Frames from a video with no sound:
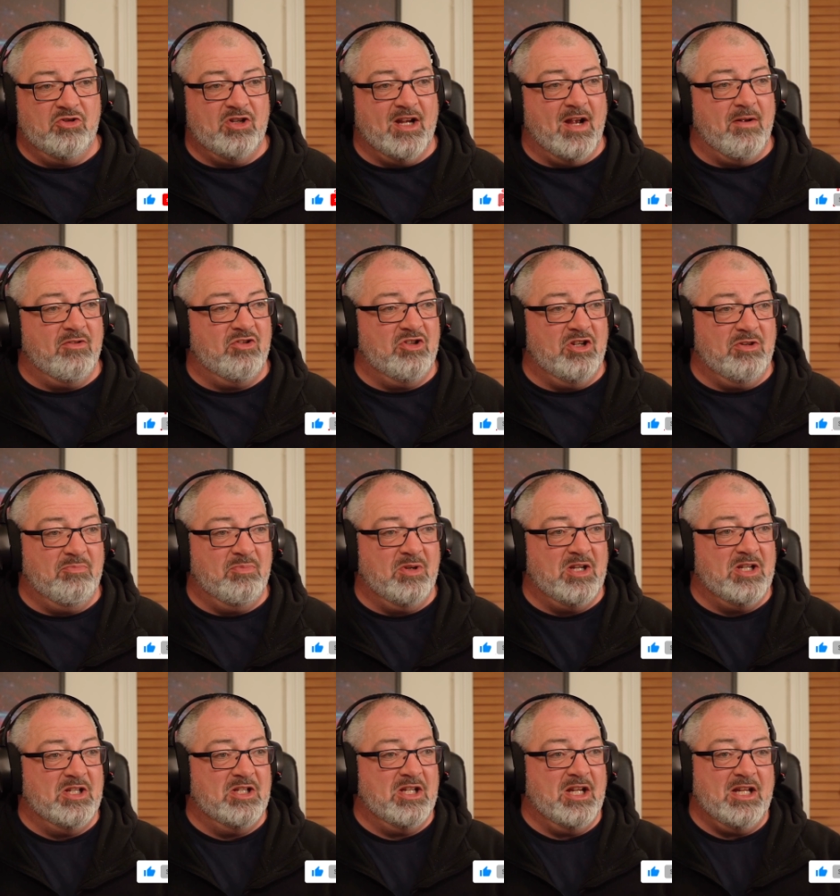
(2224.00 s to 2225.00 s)

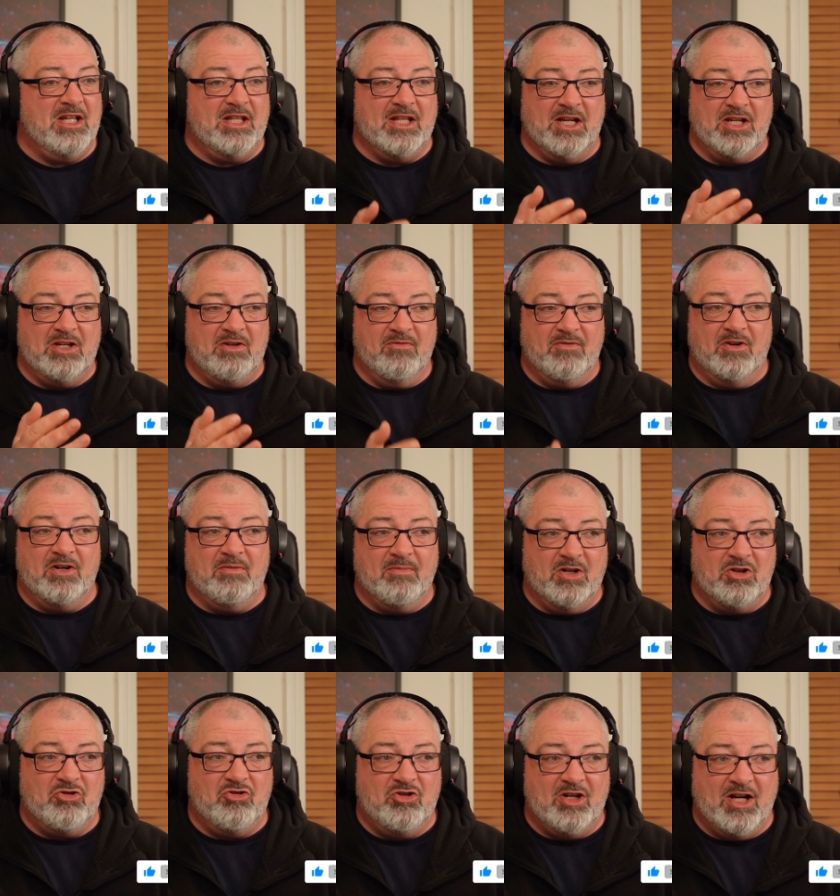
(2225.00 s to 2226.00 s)
ChatGPT. Thank you very
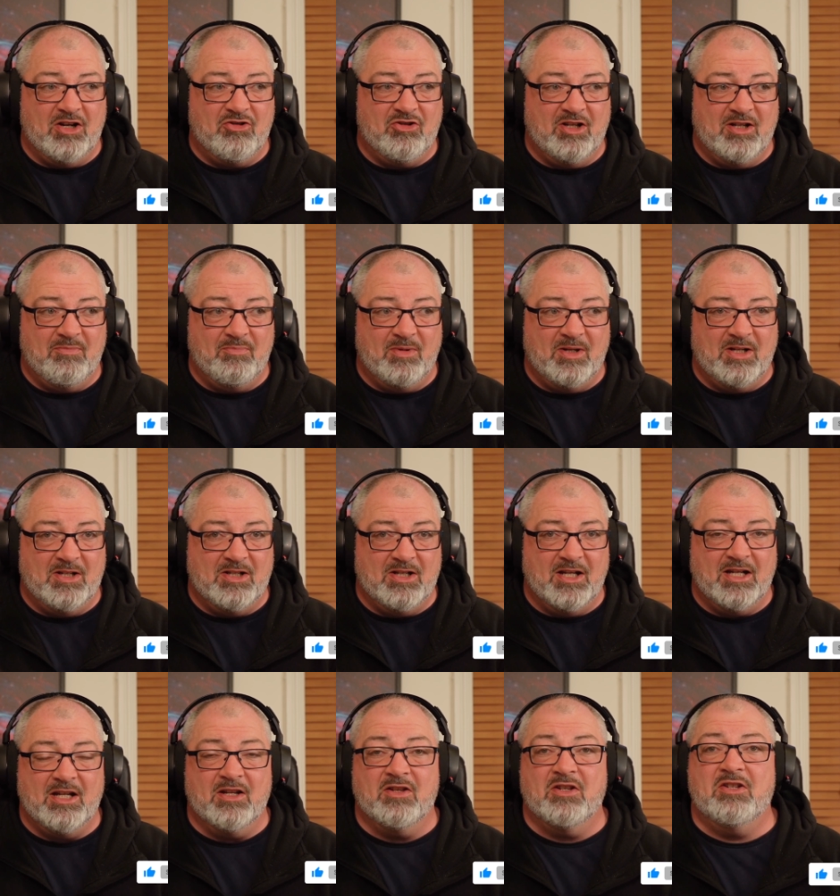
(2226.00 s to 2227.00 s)
much,
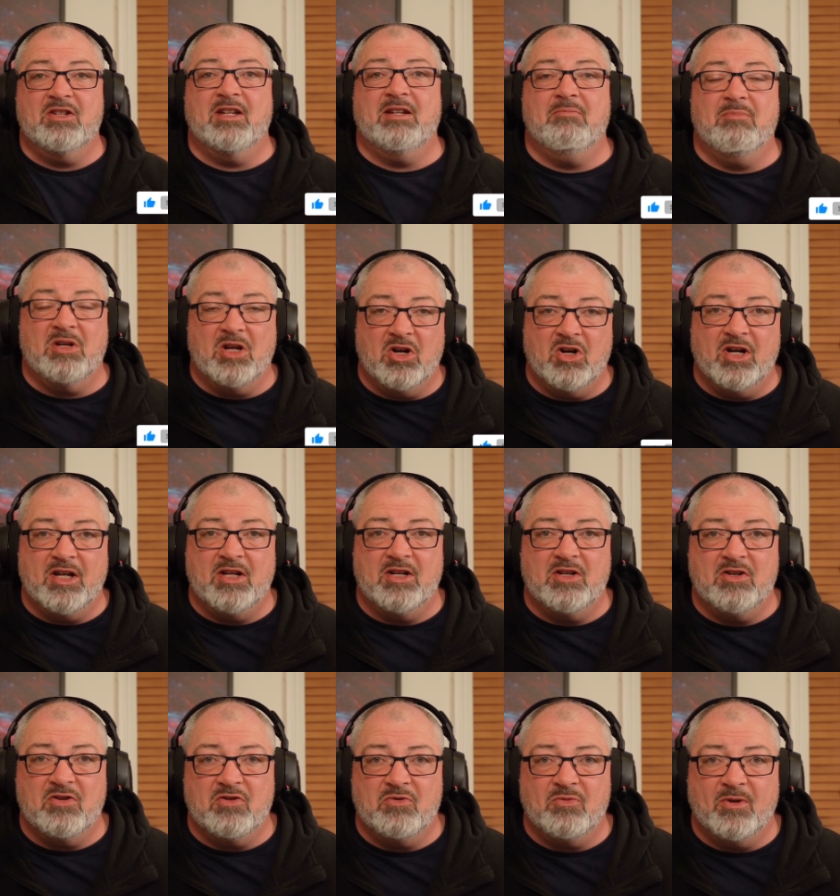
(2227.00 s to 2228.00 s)
ChatGPT, and the team behind
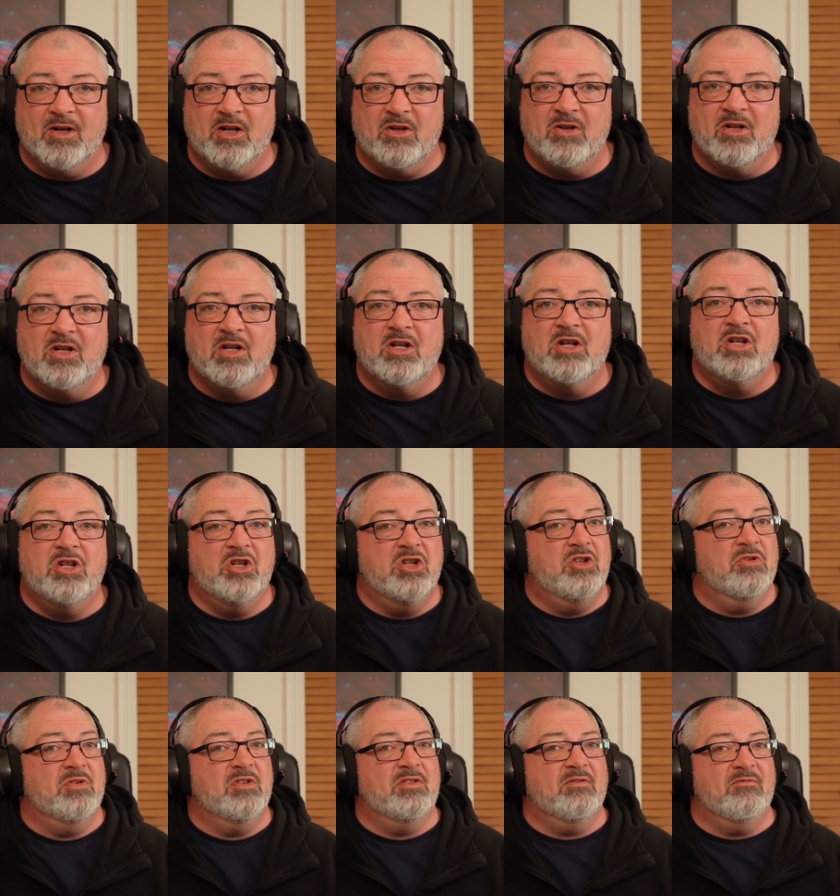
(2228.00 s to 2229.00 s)
it as well. You're
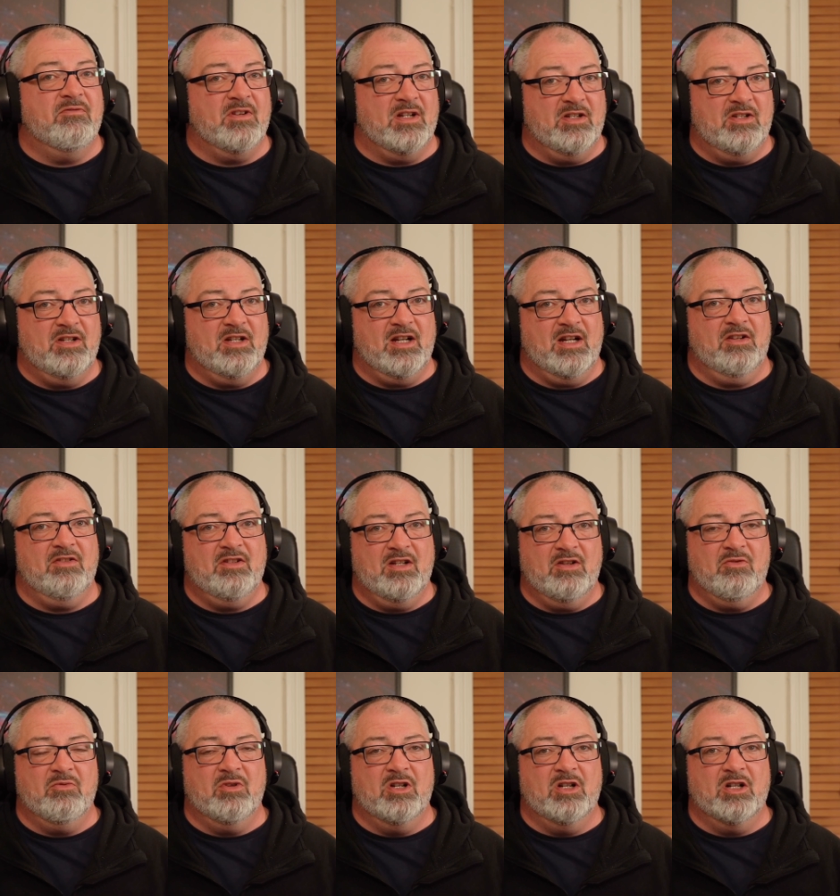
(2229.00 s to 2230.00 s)
doing some
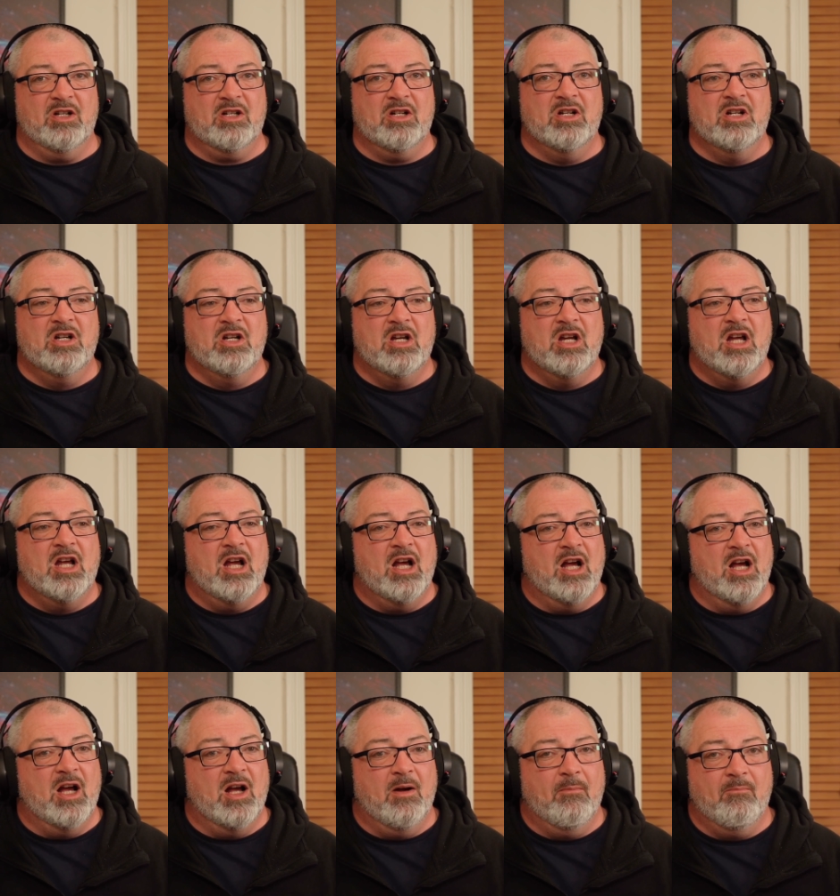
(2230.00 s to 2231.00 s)
fantastic work.
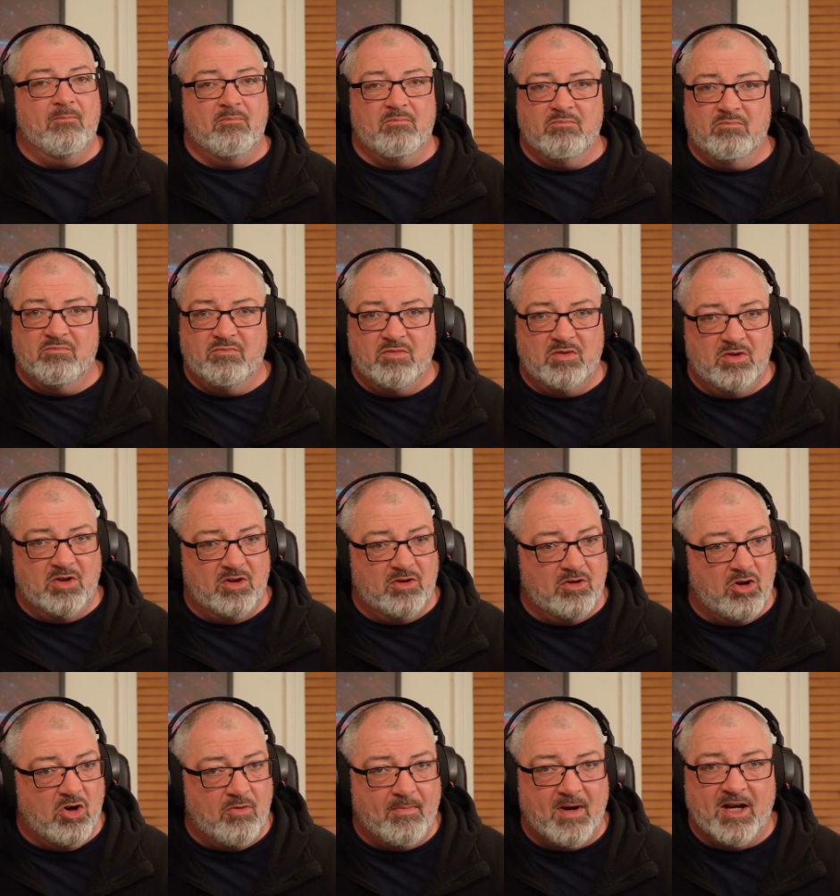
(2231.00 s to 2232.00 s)
Um,
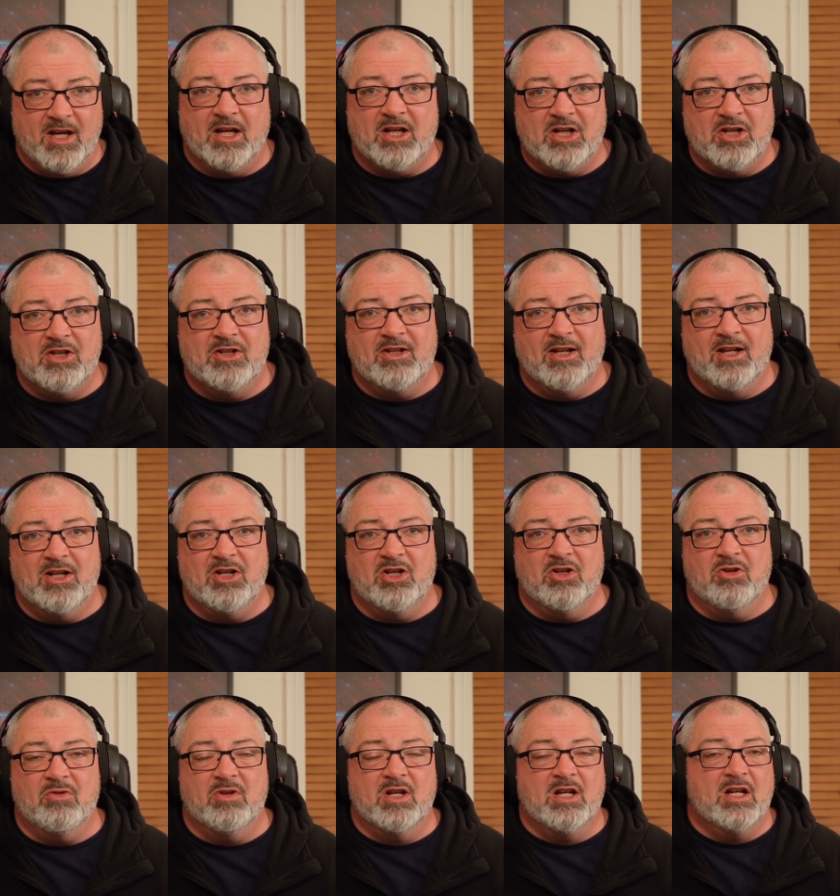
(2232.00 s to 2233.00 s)
long may it
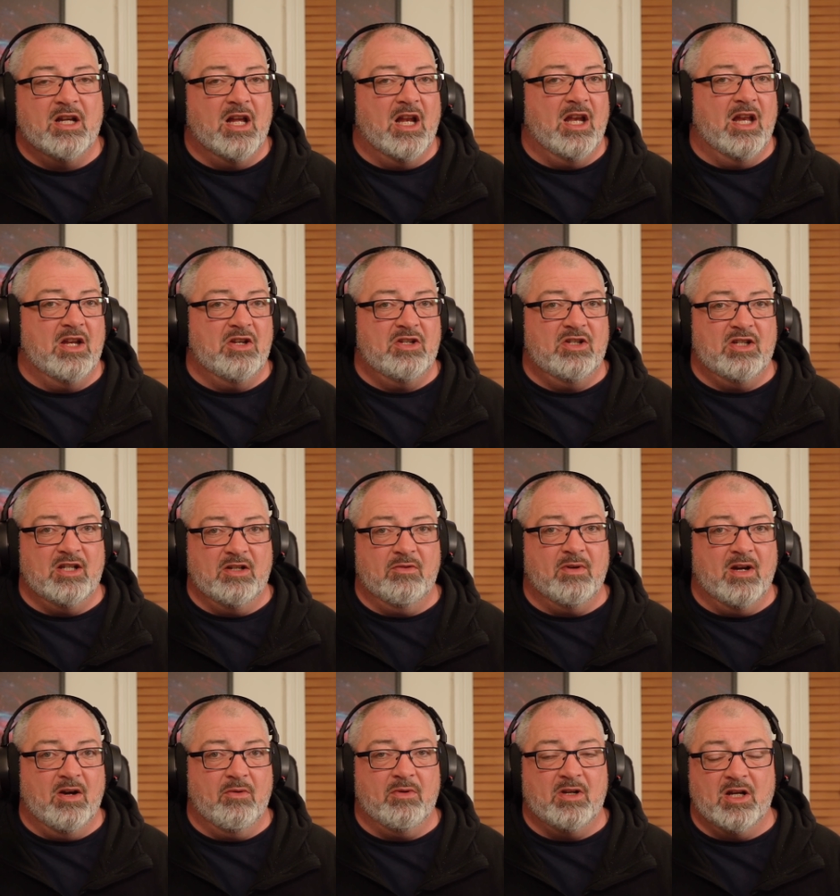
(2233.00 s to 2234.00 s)
continue, and let's see
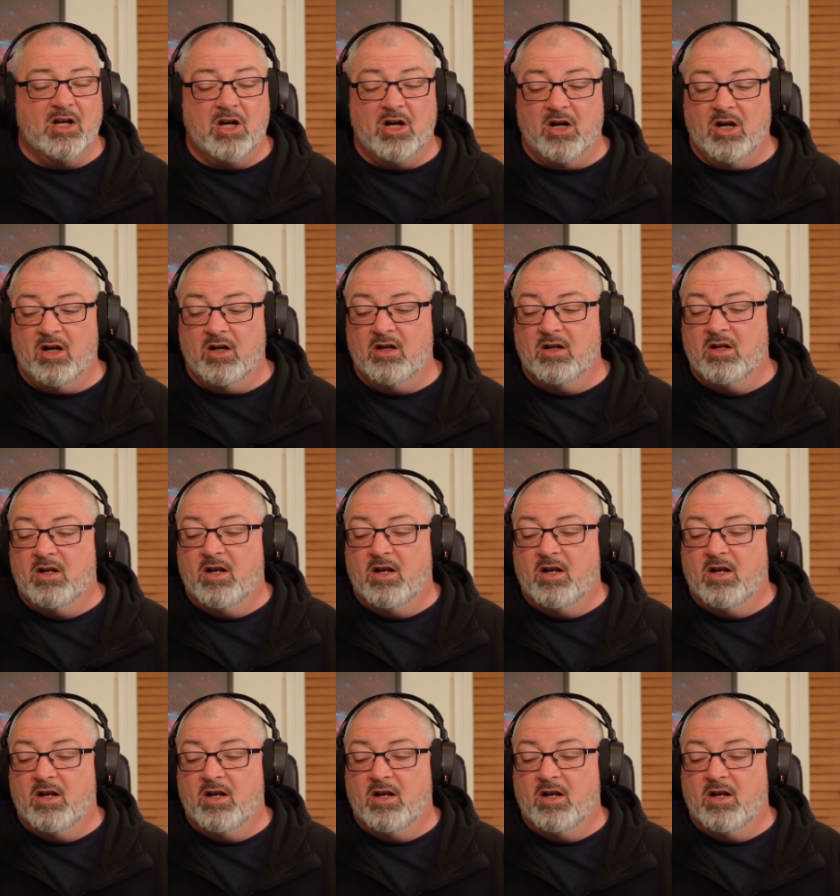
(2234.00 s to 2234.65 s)
where we are.